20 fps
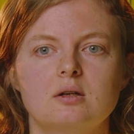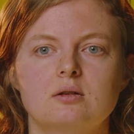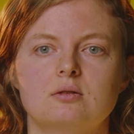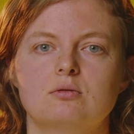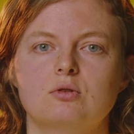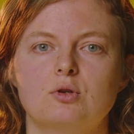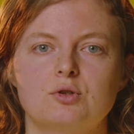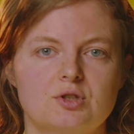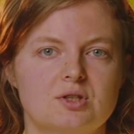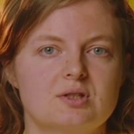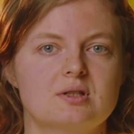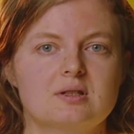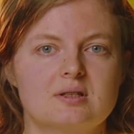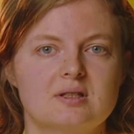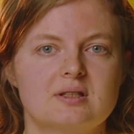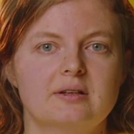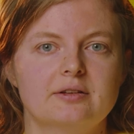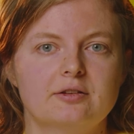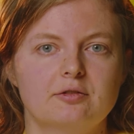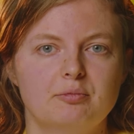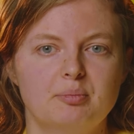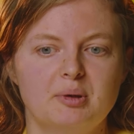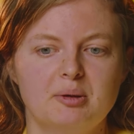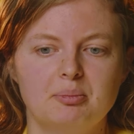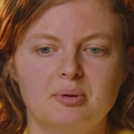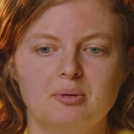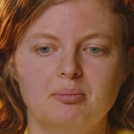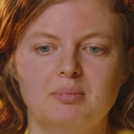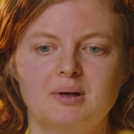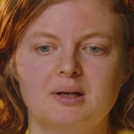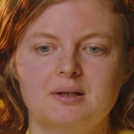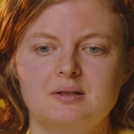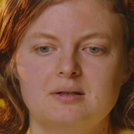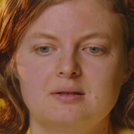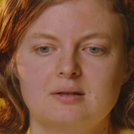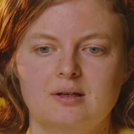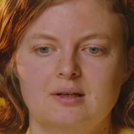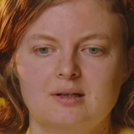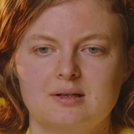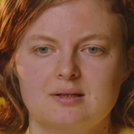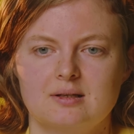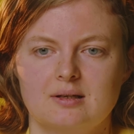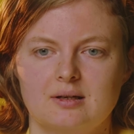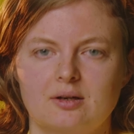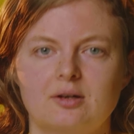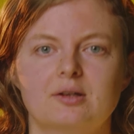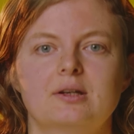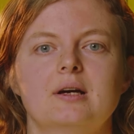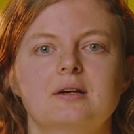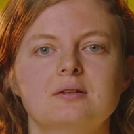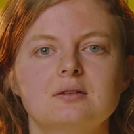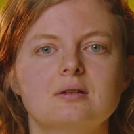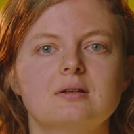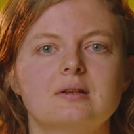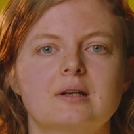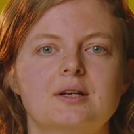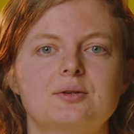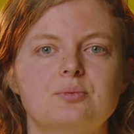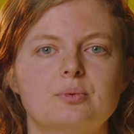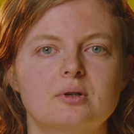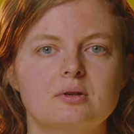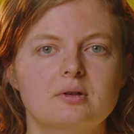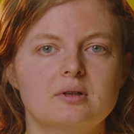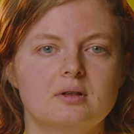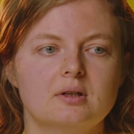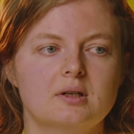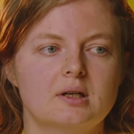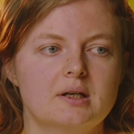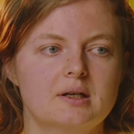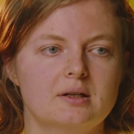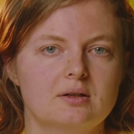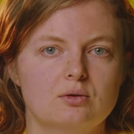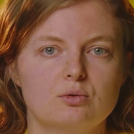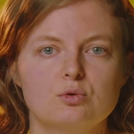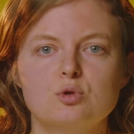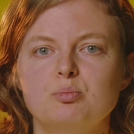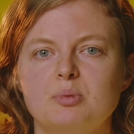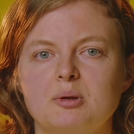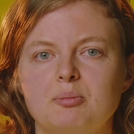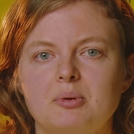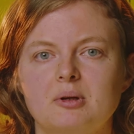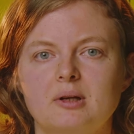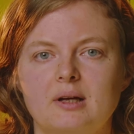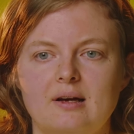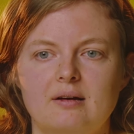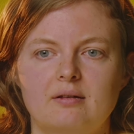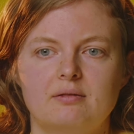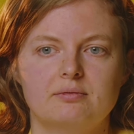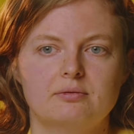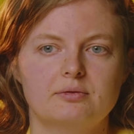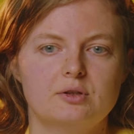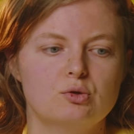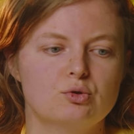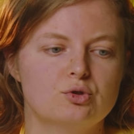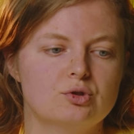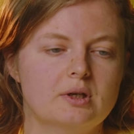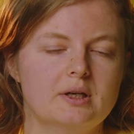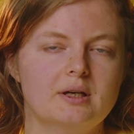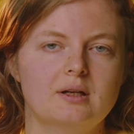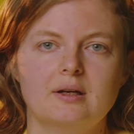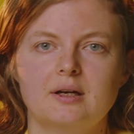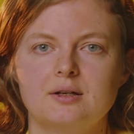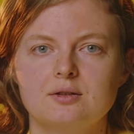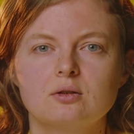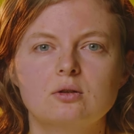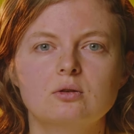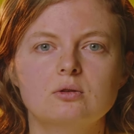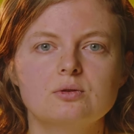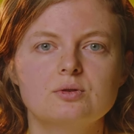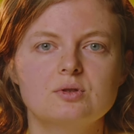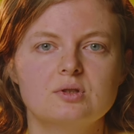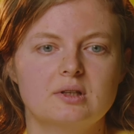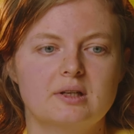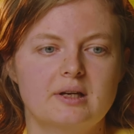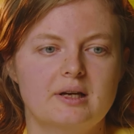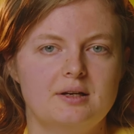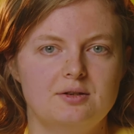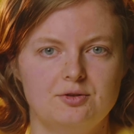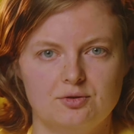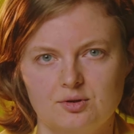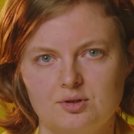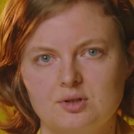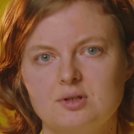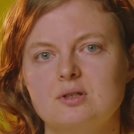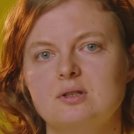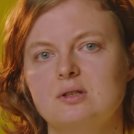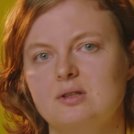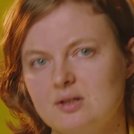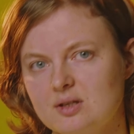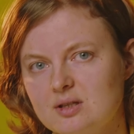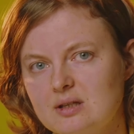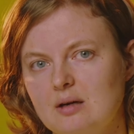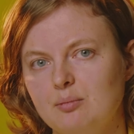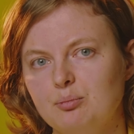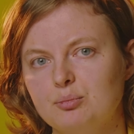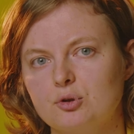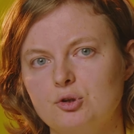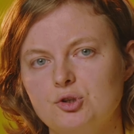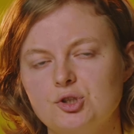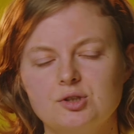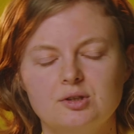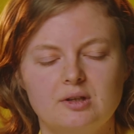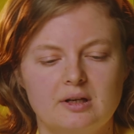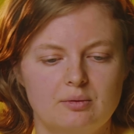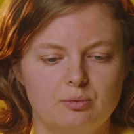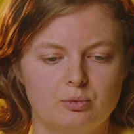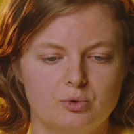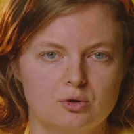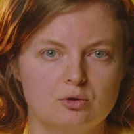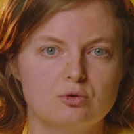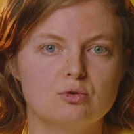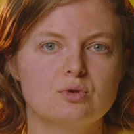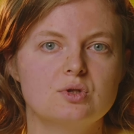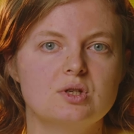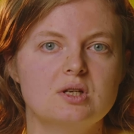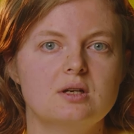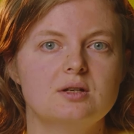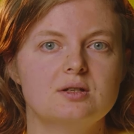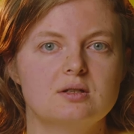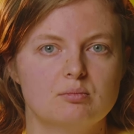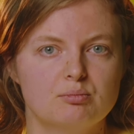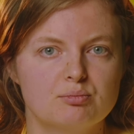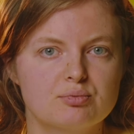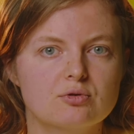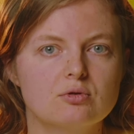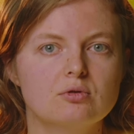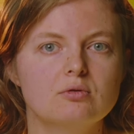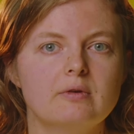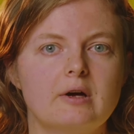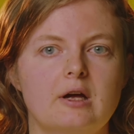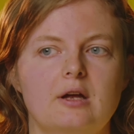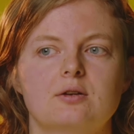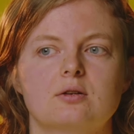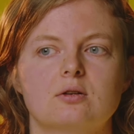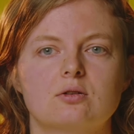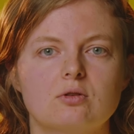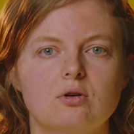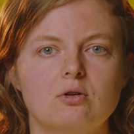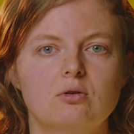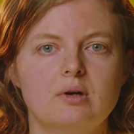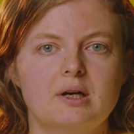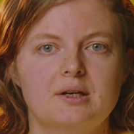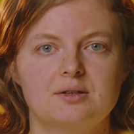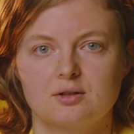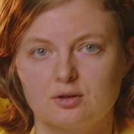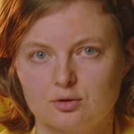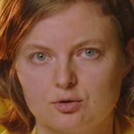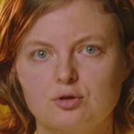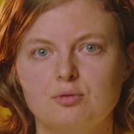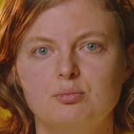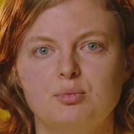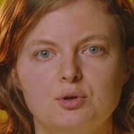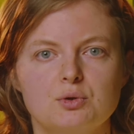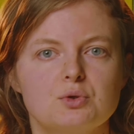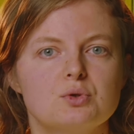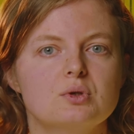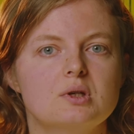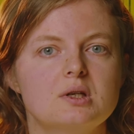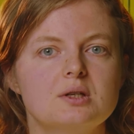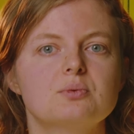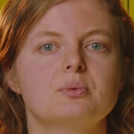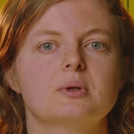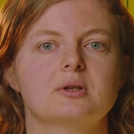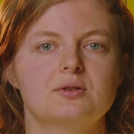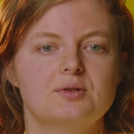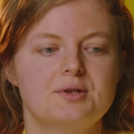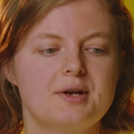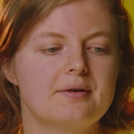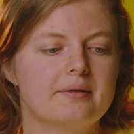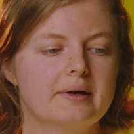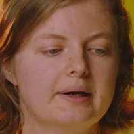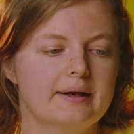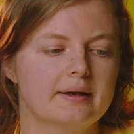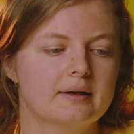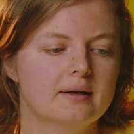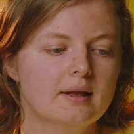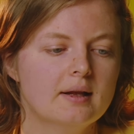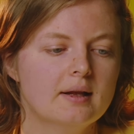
not just as a set of people, but as a connected network, and those people have usually aligned goals, they're interested in the same project, they want to see it improve and grow and contribute to it voluntarily.